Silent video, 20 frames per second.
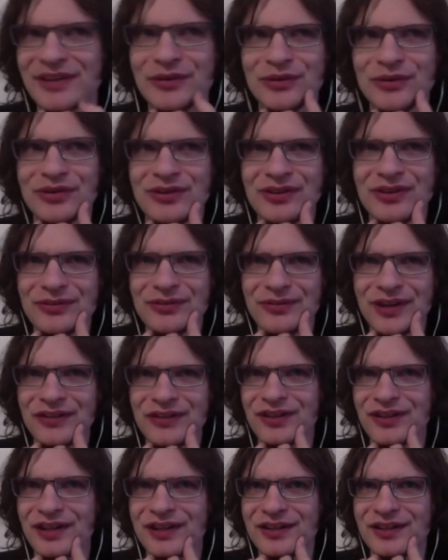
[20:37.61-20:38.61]
It's
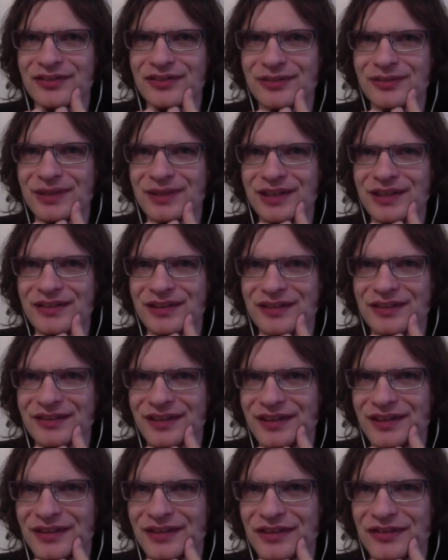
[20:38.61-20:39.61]
fascinating to me that
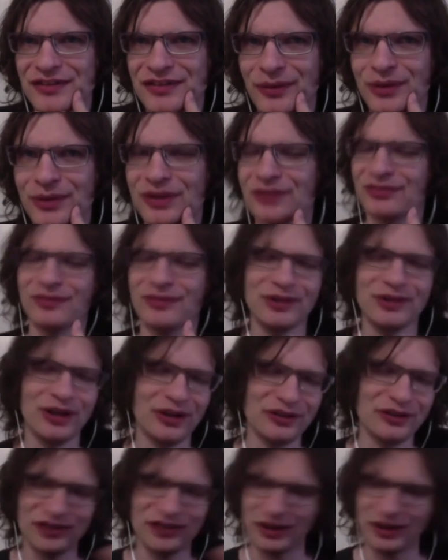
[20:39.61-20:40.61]
there's so many different
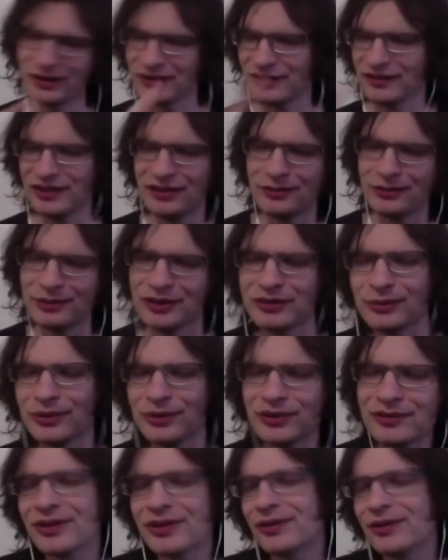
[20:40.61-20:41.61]
subtleties in everybody's
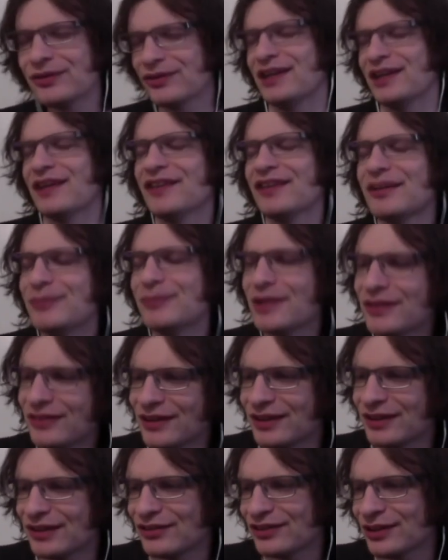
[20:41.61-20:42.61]
workflows and how they mix
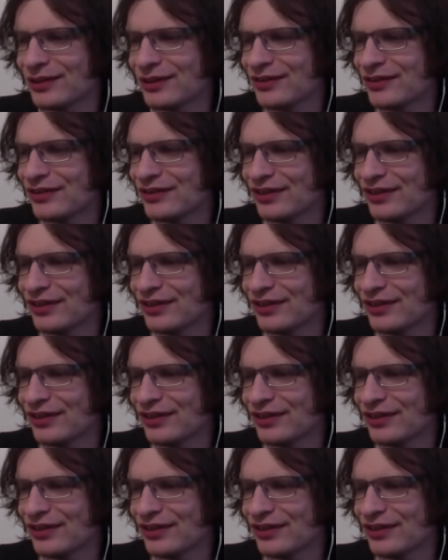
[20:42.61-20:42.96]
theatre shows,